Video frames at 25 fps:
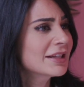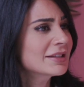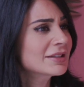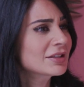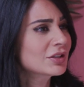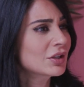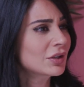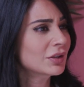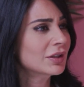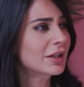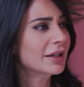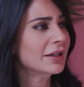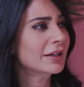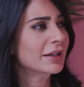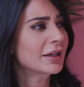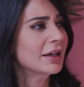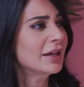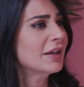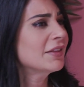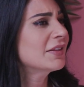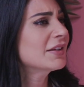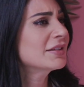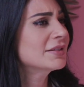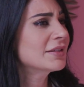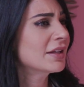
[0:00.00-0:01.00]
It's not like
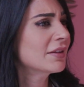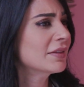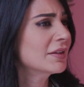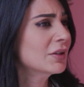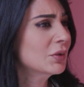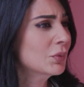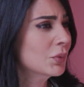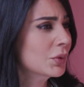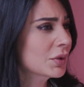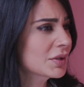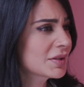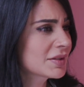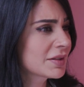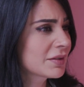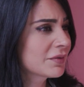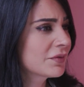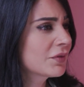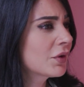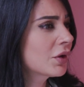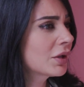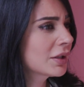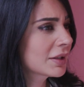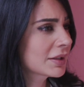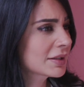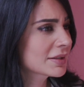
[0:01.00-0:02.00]
there's nothing worse than
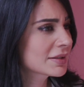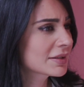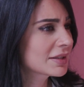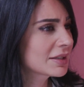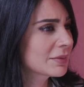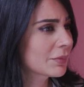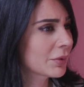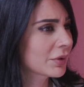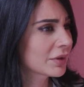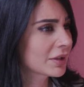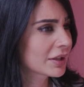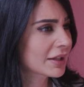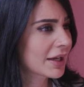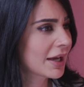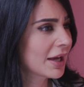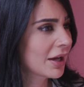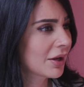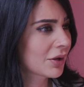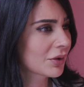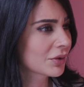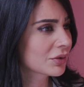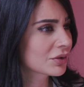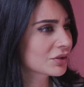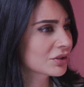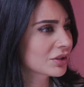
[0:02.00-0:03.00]
falling asleep on the
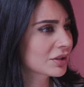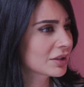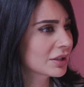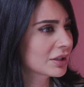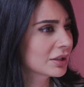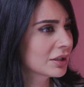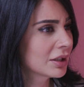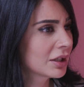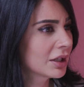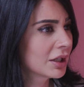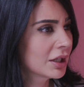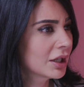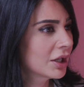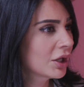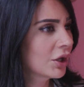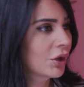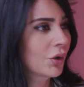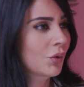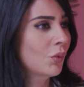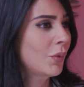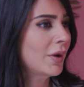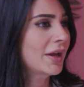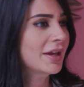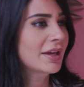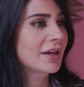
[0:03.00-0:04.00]
couch and then
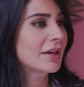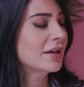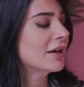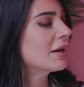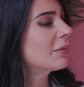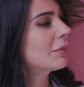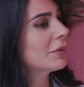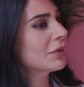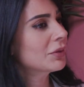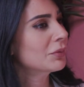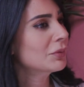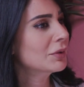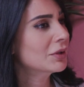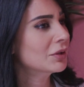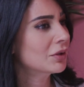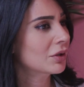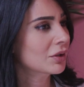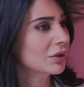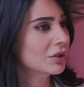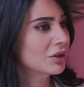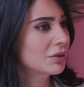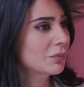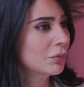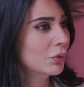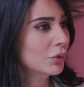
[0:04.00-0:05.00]
waking up at 3
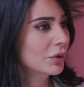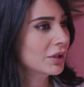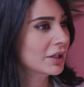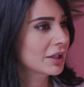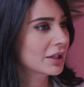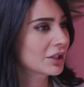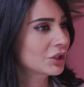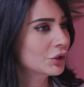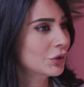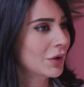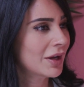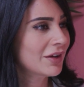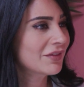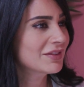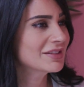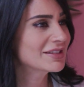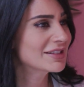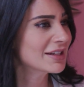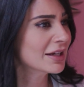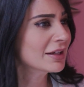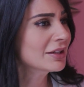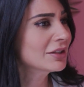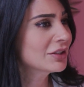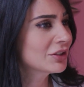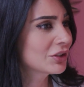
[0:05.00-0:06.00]
o'clock in the morning and you haven't
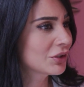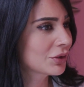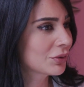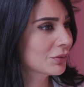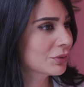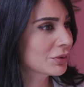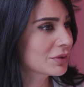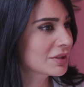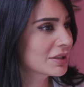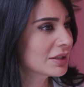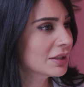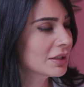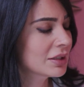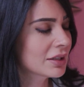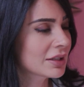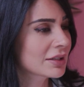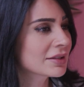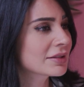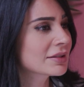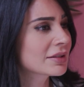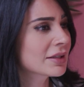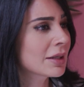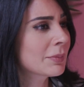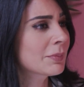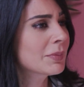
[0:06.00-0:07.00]
done your routine.
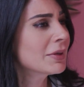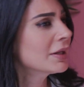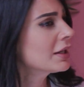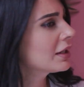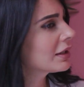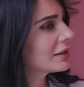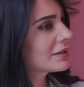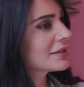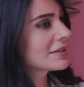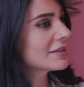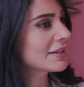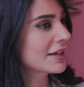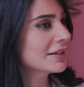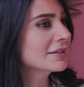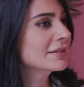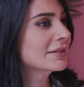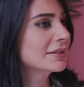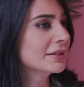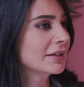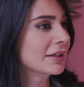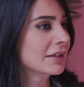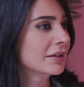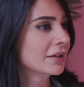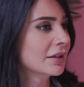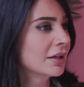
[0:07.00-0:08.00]
It's a bit
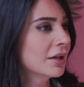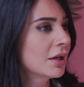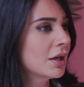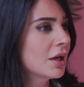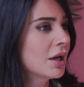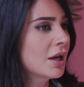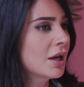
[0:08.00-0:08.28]
unsettling.